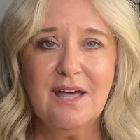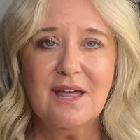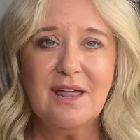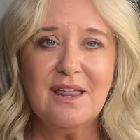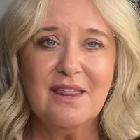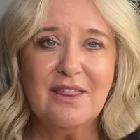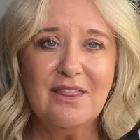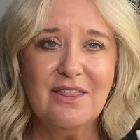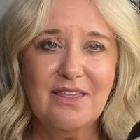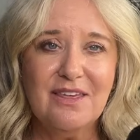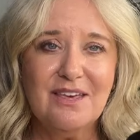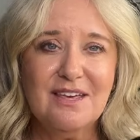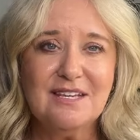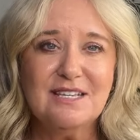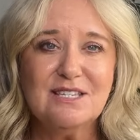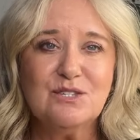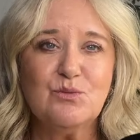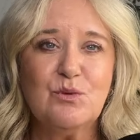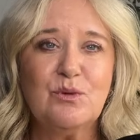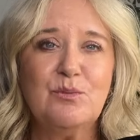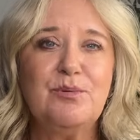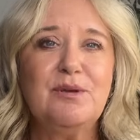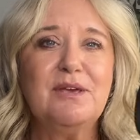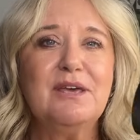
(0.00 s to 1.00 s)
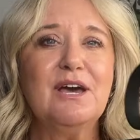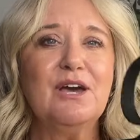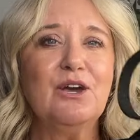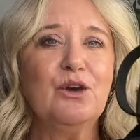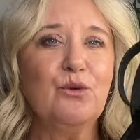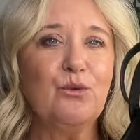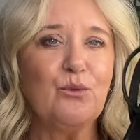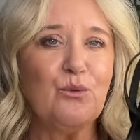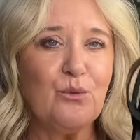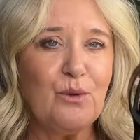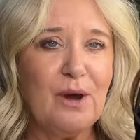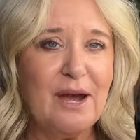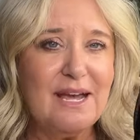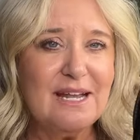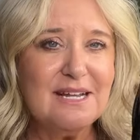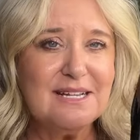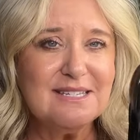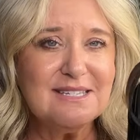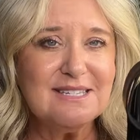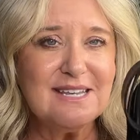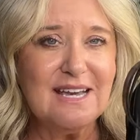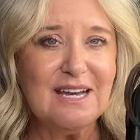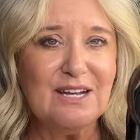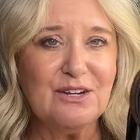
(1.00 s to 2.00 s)
these would be a great
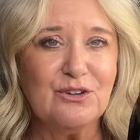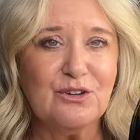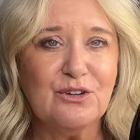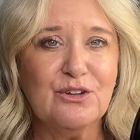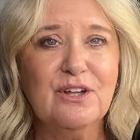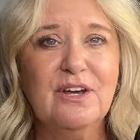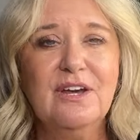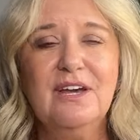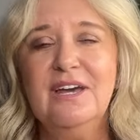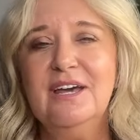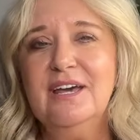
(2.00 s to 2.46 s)
sandal.